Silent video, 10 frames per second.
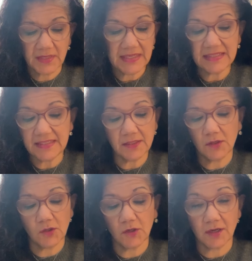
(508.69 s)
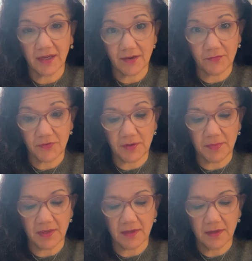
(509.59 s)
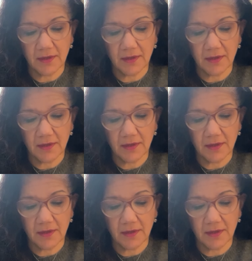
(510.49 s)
He didn't look at Phoebe.